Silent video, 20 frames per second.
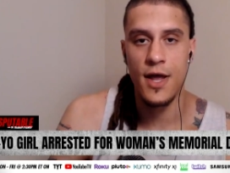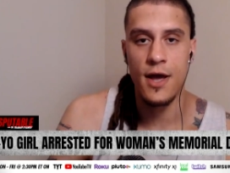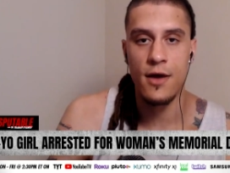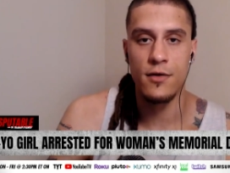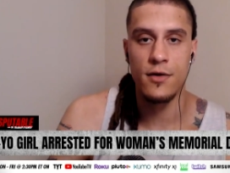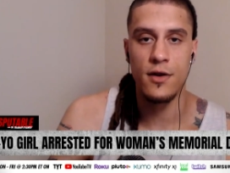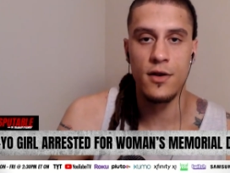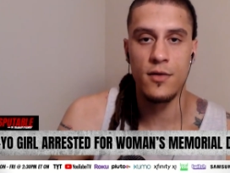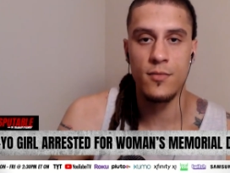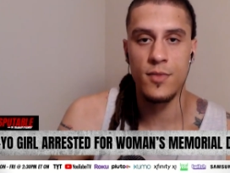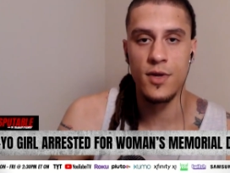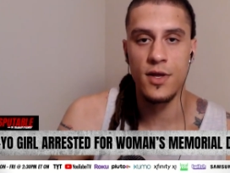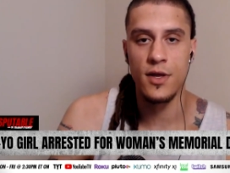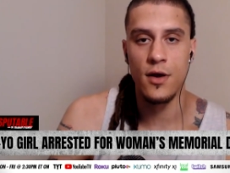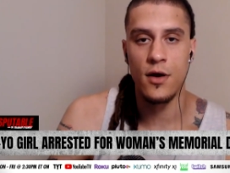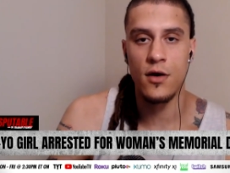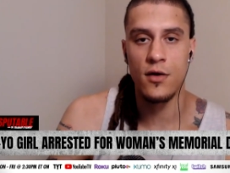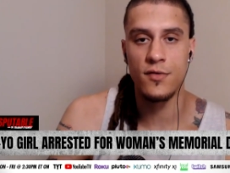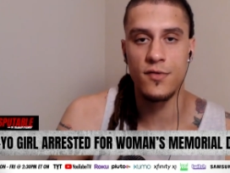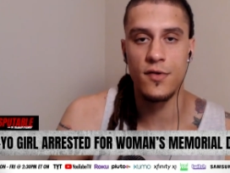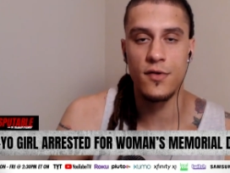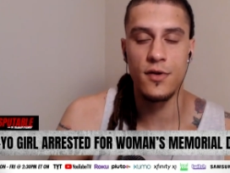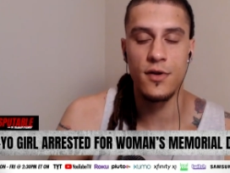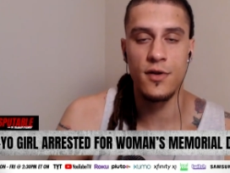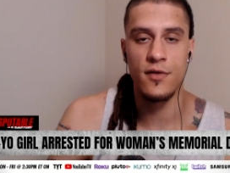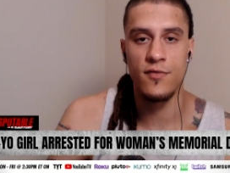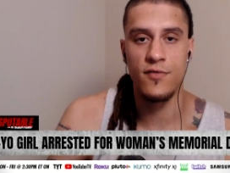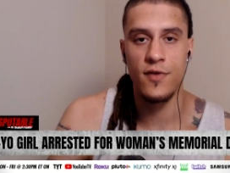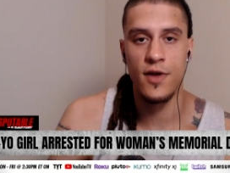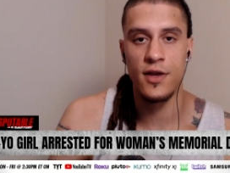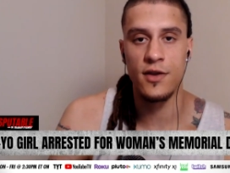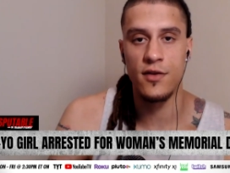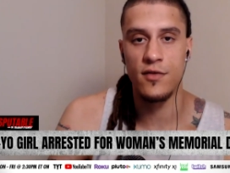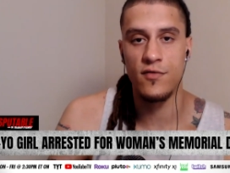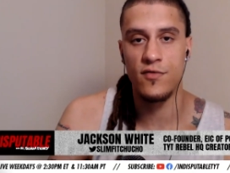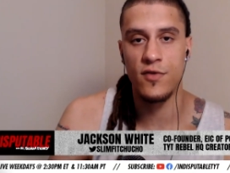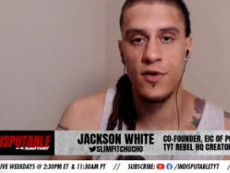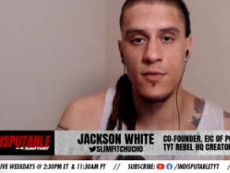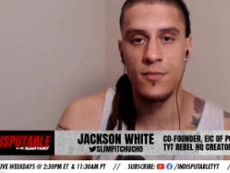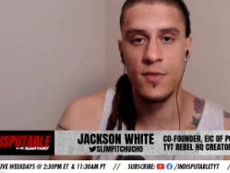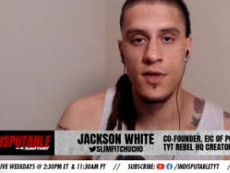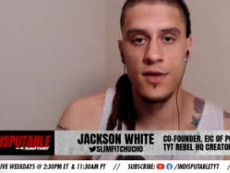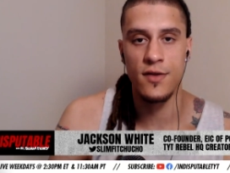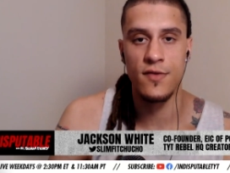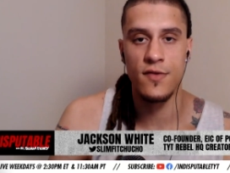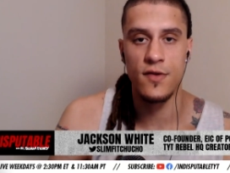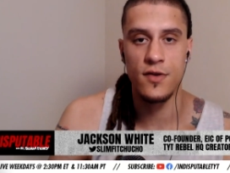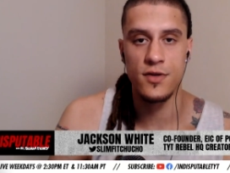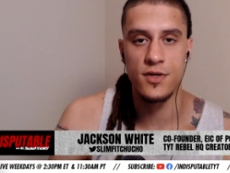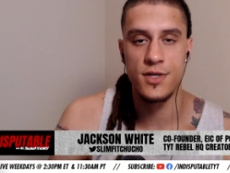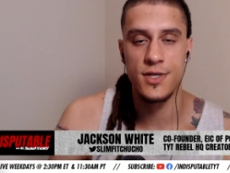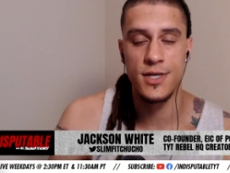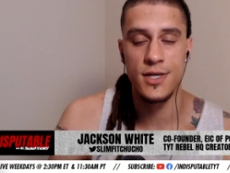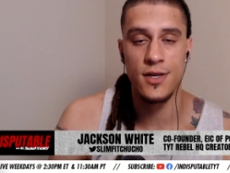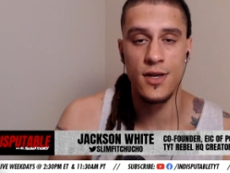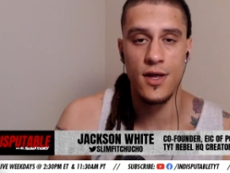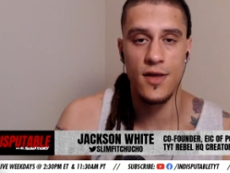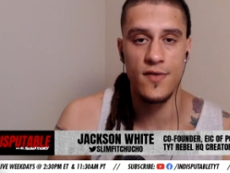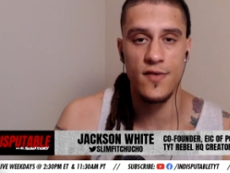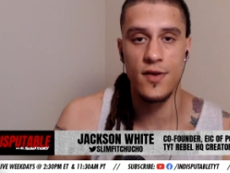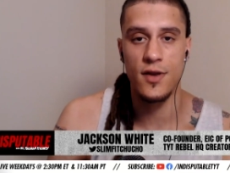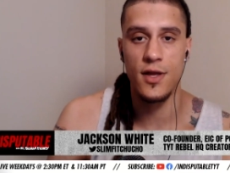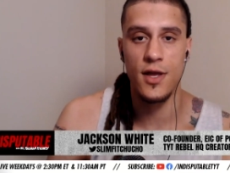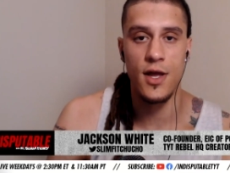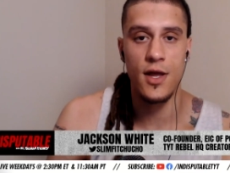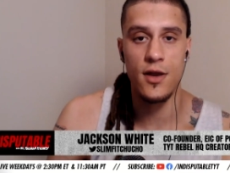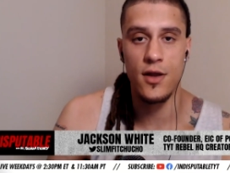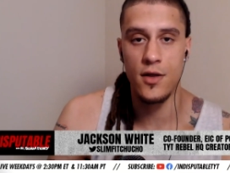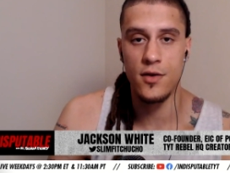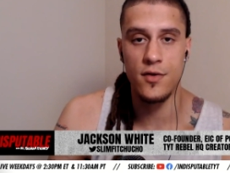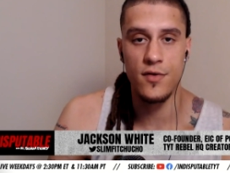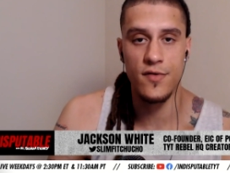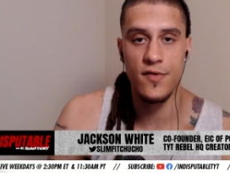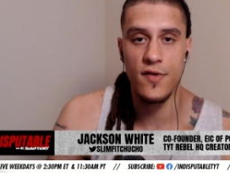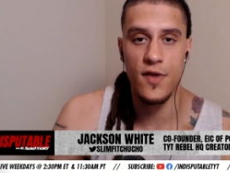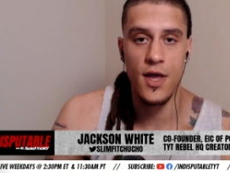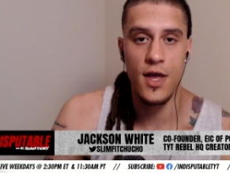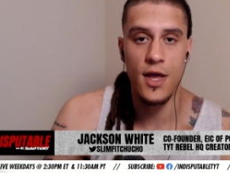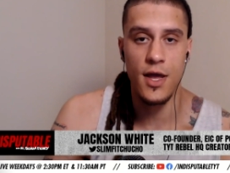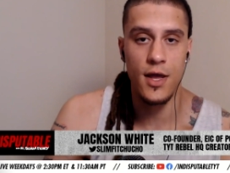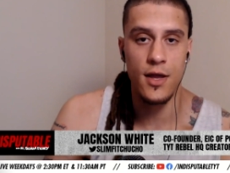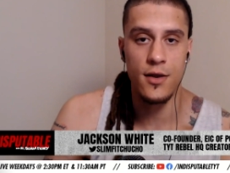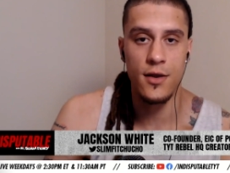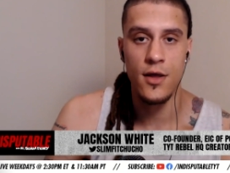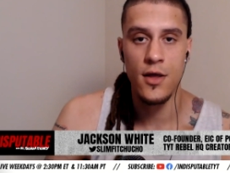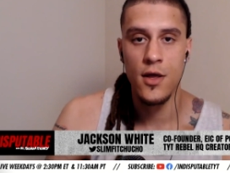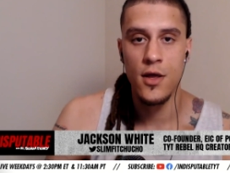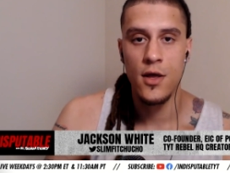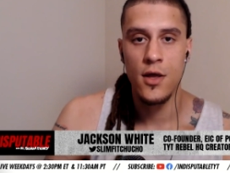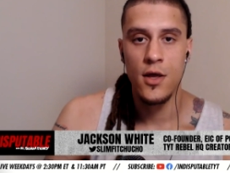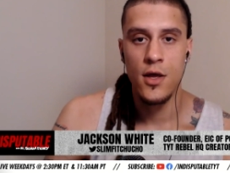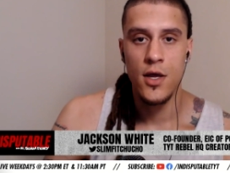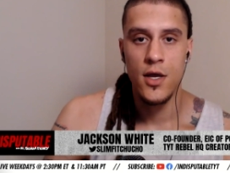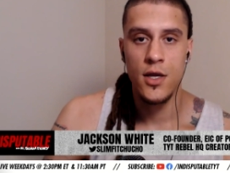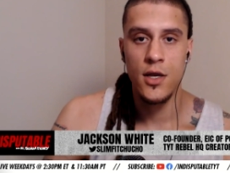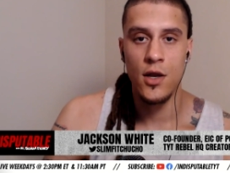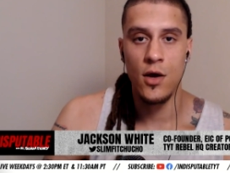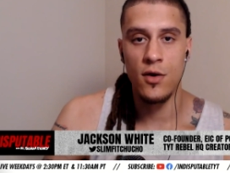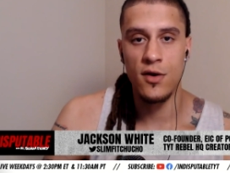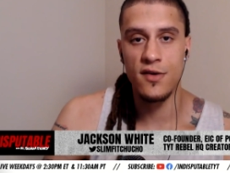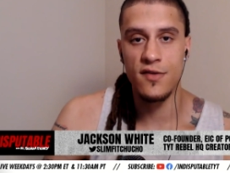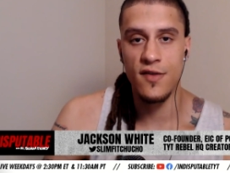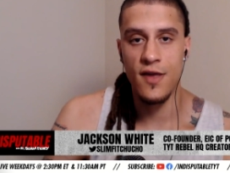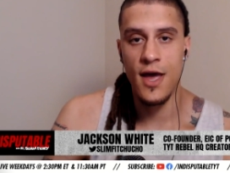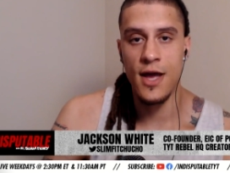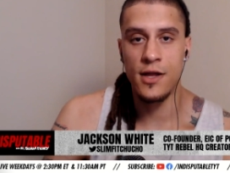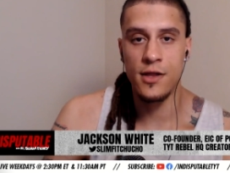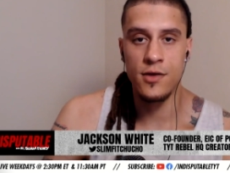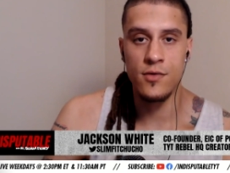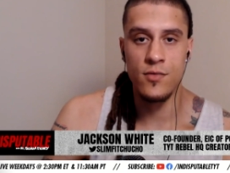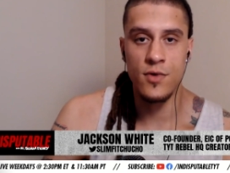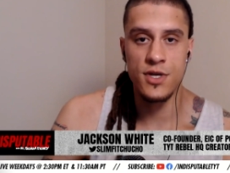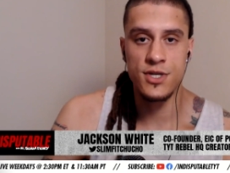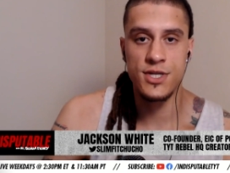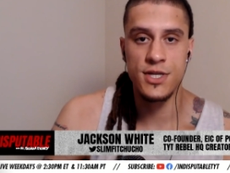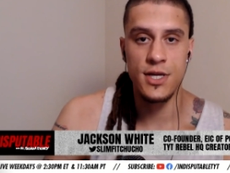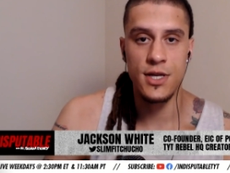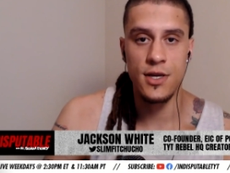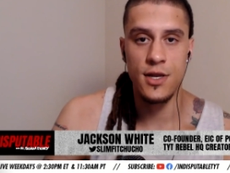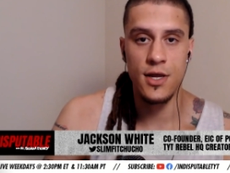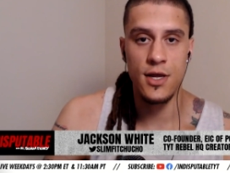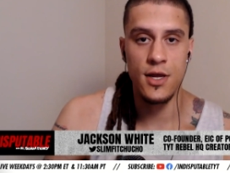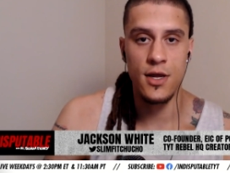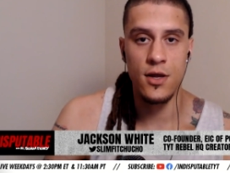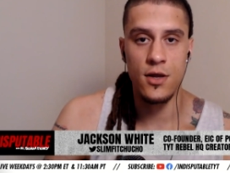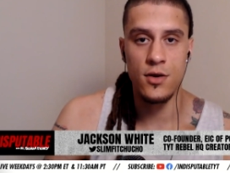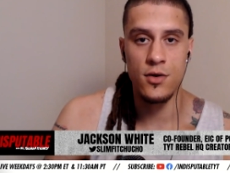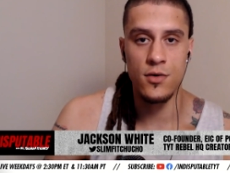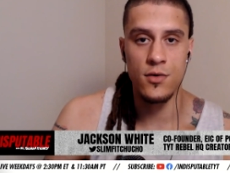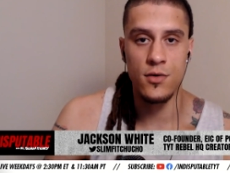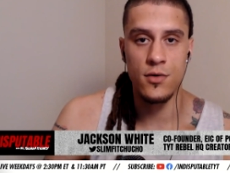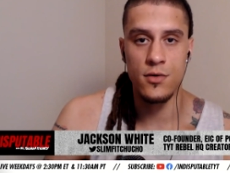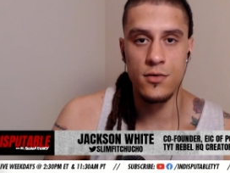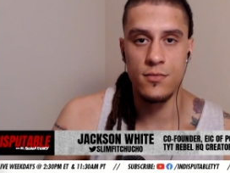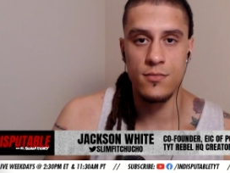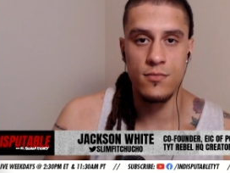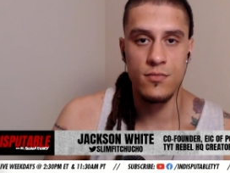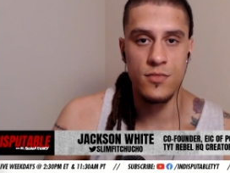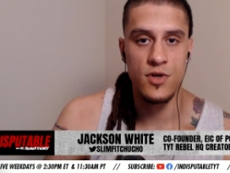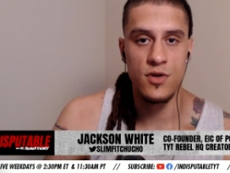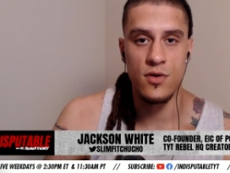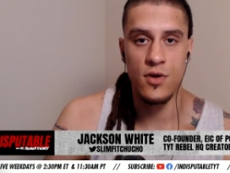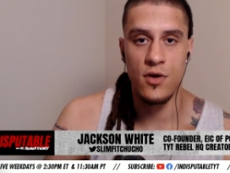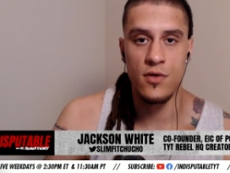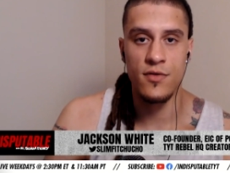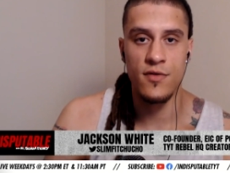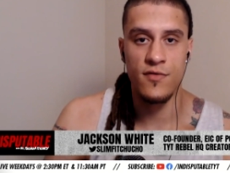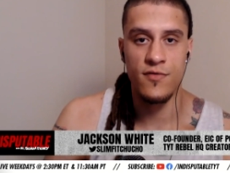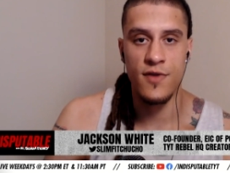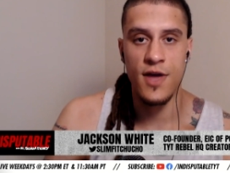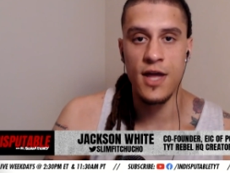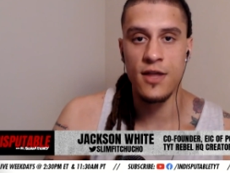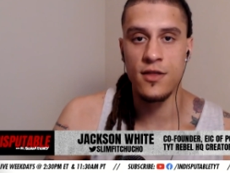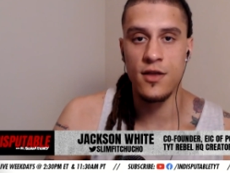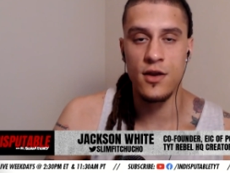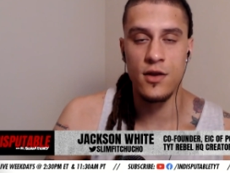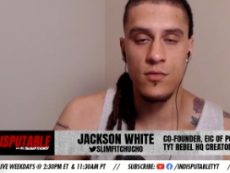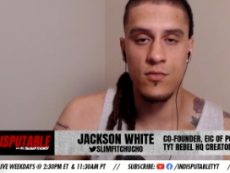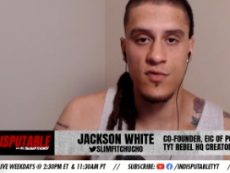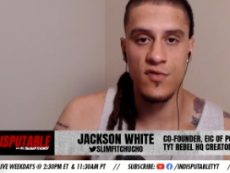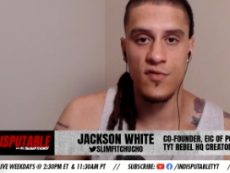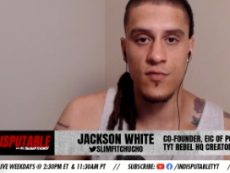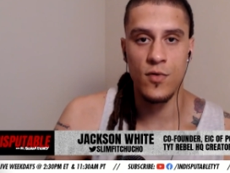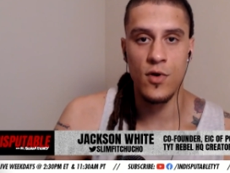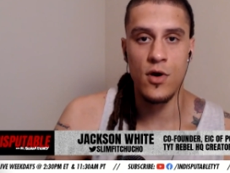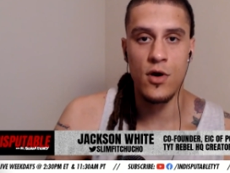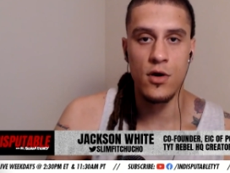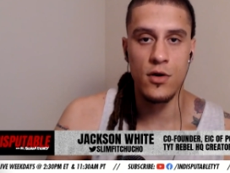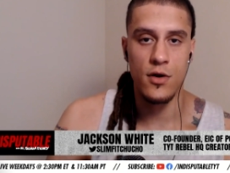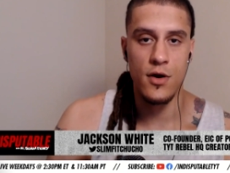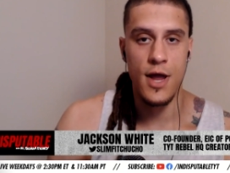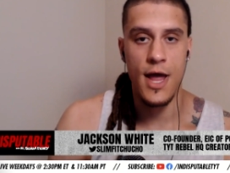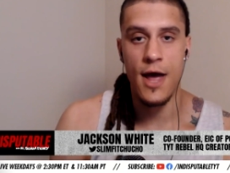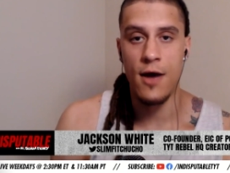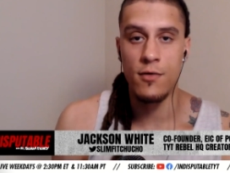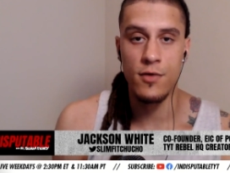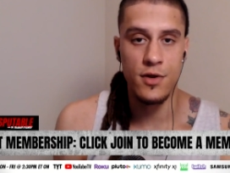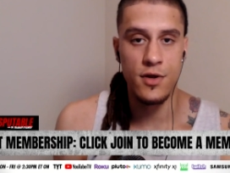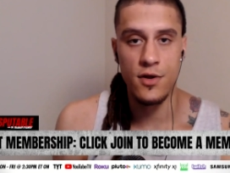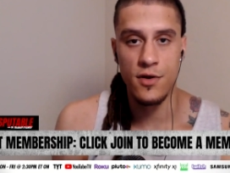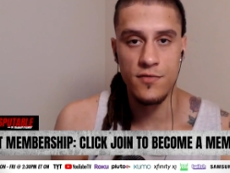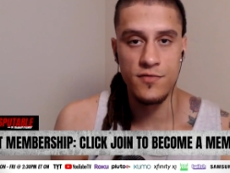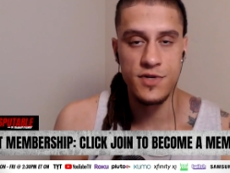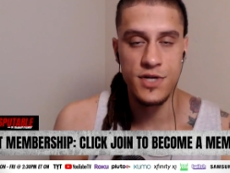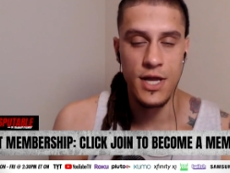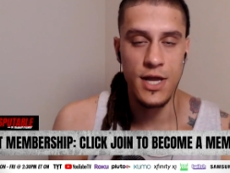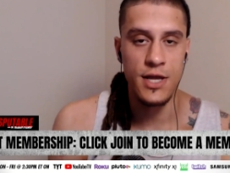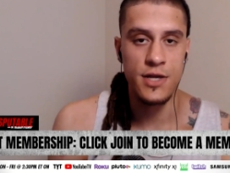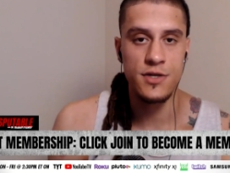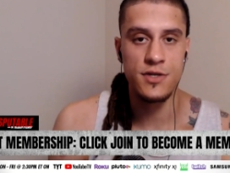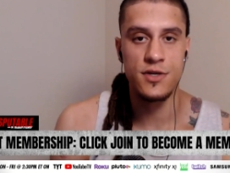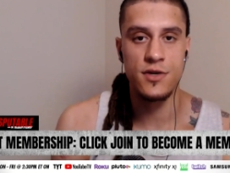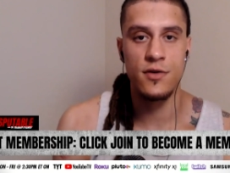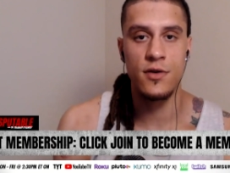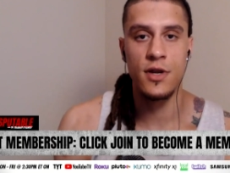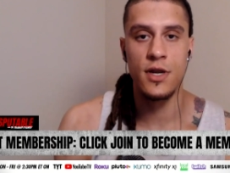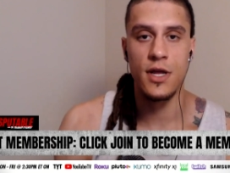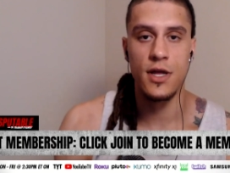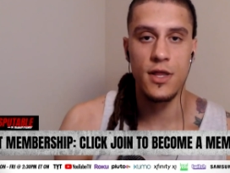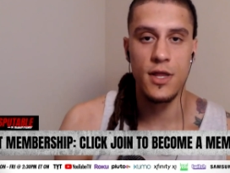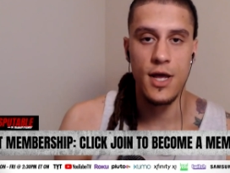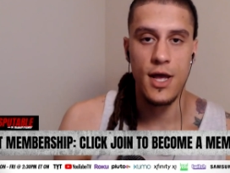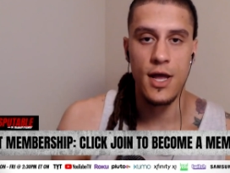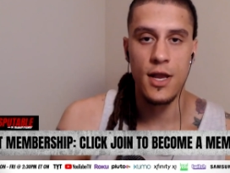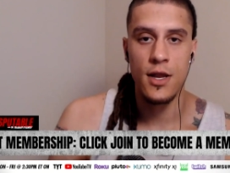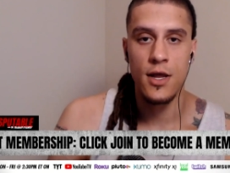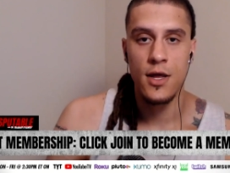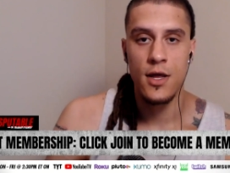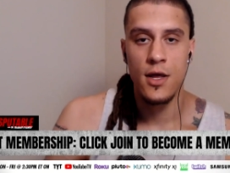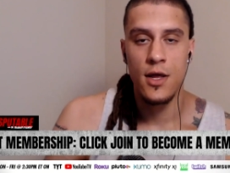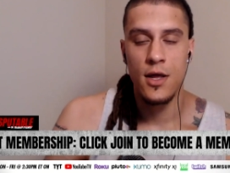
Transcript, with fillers: now going to be altered and affected from this, and she doesn't yet understand, you know, exactly what she did or, you know, the fact that it was wrong or how it could have changed or any of that.